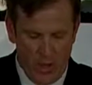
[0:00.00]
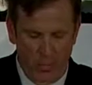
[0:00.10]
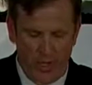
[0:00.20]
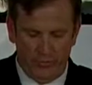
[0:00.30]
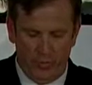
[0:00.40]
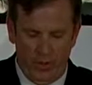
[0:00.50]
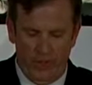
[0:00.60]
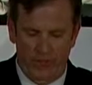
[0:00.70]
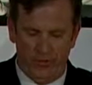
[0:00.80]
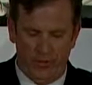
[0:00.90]
We also want to
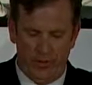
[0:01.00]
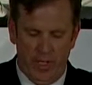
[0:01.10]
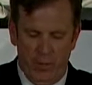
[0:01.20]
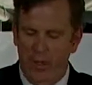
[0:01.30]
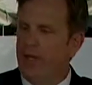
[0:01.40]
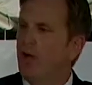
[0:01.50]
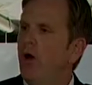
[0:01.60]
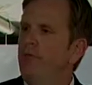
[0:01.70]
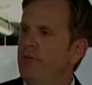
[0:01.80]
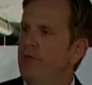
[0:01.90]
make sure we had a
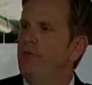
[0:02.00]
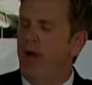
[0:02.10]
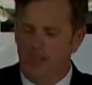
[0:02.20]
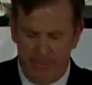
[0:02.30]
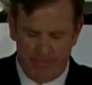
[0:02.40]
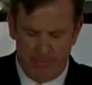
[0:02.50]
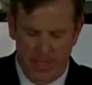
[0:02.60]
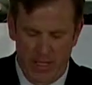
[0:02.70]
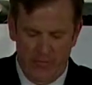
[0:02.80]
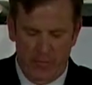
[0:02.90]
cost-effective environment
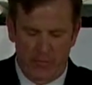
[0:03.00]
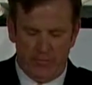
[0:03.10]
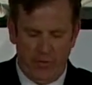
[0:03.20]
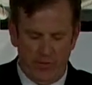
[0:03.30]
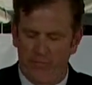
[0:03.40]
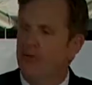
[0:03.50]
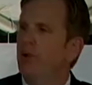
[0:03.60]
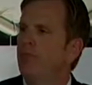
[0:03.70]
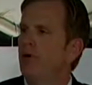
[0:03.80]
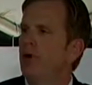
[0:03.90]
that was started for
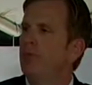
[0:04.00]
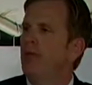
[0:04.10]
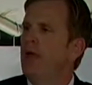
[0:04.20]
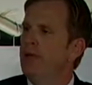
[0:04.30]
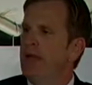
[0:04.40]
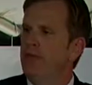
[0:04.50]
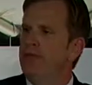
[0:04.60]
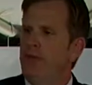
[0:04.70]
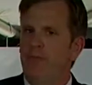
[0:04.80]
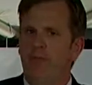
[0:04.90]
startup firms to have it
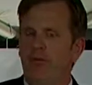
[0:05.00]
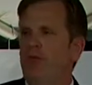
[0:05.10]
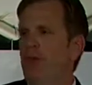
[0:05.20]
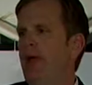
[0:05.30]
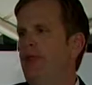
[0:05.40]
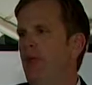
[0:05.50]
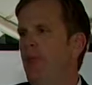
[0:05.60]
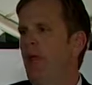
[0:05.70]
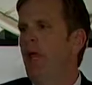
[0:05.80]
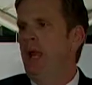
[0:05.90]
set up for transformation.
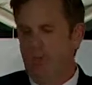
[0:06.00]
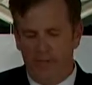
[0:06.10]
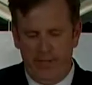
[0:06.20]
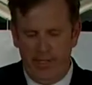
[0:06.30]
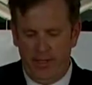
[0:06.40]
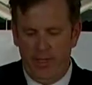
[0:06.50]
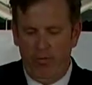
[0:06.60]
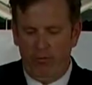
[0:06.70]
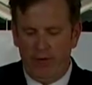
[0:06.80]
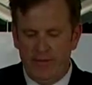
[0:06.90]
I will tell you,
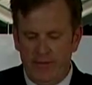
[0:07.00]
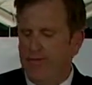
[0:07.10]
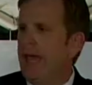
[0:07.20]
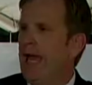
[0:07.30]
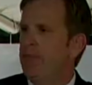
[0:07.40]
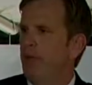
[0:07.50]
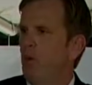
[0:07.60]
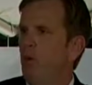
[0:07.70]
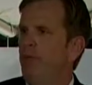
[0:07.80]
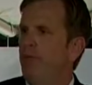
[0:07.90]
raising capital in
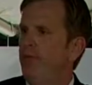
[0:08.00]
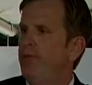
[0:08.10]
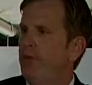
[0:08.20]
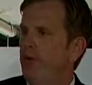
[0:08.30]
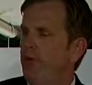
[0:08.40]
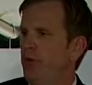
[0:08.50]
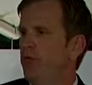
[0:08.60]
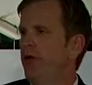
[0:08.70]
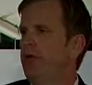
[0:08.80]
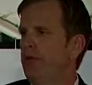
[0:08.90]
Louisville 15 years ago
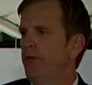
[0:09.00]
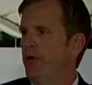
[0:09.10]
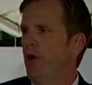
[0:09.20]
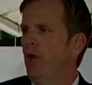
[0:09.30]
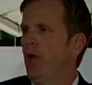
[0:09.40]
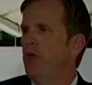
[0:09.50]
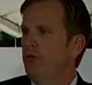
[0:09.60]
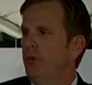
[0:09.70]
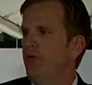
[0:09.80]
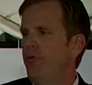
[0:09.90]
was very difficult.
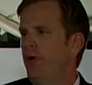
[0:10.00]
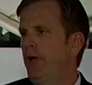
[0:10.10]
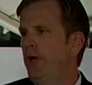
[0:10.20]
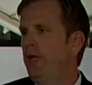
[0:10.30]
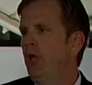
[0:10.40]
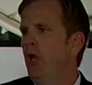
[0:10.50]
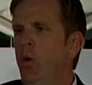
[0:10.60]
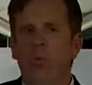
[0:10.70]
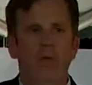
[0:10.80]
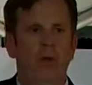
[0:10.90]
So in our fund,
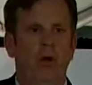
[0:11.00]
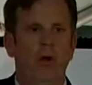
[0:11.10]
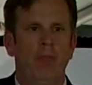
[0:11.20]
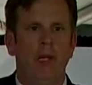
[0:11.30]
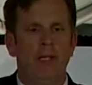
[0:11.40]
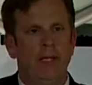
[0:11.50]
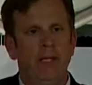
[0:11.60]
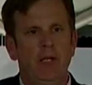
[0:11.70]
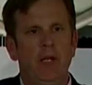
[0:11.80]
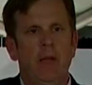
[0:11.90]
we put our money
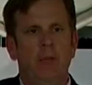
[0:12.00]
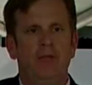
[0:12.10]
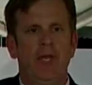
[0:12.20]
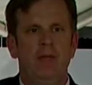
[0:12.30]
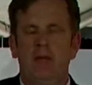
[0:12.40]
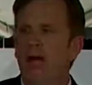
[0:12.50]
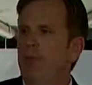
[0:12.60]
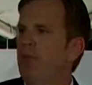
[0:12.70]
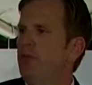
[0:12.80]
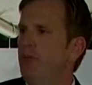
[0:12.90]
in. At the same
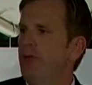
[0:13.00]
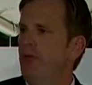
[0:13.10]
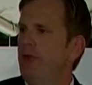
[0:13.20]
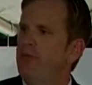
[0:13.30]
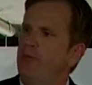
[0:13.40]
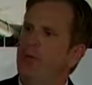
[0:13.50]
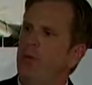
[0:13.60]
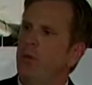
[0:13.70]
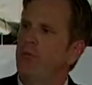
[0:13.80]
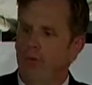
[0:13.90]
time, we expect to raise some money
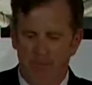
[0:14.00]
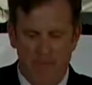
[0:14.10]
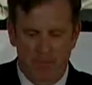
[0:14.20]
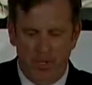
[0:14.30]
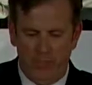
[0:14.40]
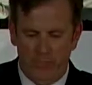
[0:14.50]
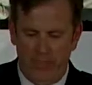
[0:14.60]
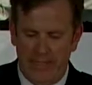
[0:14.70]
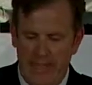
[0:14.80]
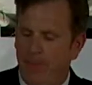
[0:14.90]
in Louisville. We also
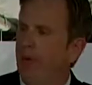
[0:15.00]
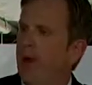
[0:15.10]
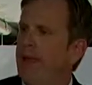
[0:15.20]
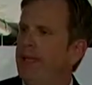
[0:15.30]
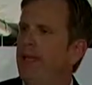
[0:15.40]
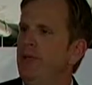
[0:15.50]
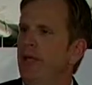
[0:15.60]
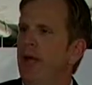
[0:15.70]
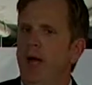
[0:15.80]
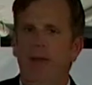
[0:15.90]
want to keep our ideas
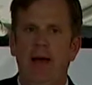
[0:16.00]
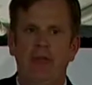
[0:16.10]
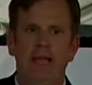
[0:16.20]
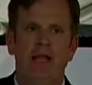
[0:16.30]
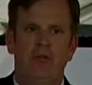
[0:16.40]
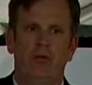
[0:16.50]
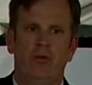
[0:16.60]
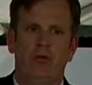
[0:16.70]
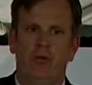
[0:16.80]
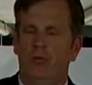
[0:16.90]
about national
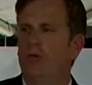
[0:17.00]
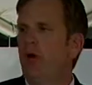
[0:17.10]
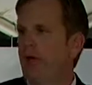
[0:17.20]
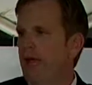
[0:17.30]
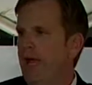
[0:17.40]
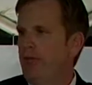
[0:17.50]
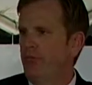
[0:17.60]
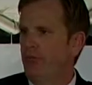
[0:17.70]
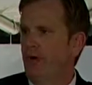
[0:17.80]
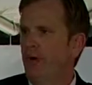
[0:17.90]
leaders. We're talking
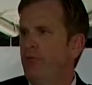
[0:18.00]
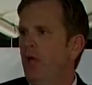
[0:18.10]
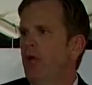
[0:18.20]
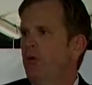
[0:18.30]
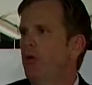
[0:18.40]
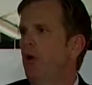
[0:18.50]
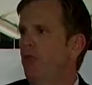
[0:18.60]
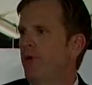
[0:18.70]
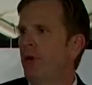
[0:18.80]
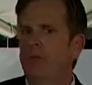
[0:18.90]
Nashville firms, New
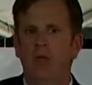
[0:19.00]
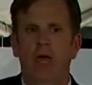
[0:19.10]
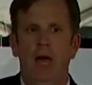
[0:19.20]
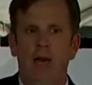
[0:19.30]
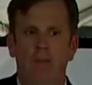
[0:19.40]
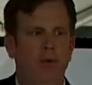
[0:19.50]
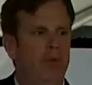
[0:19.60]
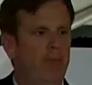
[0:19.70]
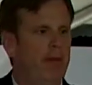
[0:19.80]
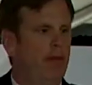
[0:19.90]
York firms, about
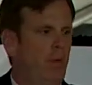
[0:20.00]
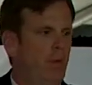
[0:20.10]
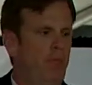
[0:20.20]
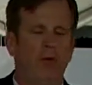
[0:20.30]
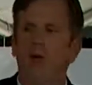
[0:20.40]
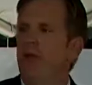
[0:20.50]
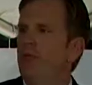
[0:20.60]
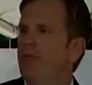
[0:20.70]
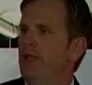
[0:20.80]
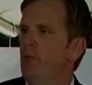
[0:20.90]
putting money into Louisville
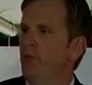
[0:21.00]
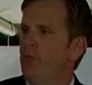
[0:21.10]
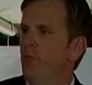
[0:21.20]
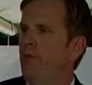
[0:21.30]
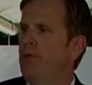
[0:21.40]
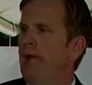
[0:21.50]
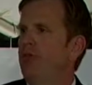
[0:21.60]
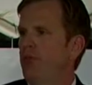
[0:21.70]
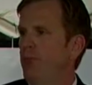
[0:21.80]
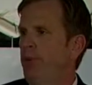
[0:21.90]
to see Louisville as more of a
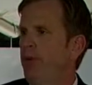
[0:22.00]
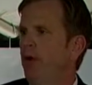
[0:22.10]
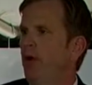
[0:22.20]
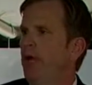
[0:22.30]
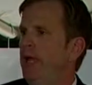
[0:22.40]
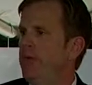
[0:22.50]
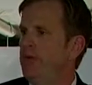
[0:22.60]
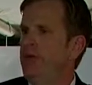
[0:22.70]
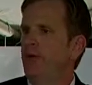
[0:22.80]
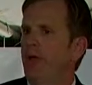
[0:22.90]
national player in
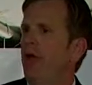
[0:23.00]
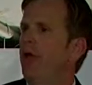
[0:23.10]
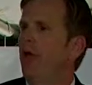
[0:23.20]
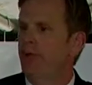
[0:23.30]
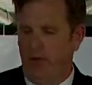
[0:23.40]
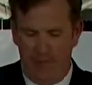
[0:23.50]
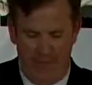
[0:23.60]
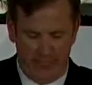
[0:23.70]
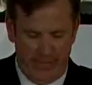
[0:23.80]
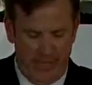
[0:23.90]
senior care and healthcare
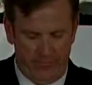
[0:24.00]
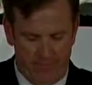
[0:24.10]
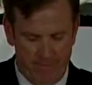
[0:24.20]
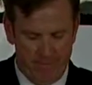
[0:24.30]
bioscience.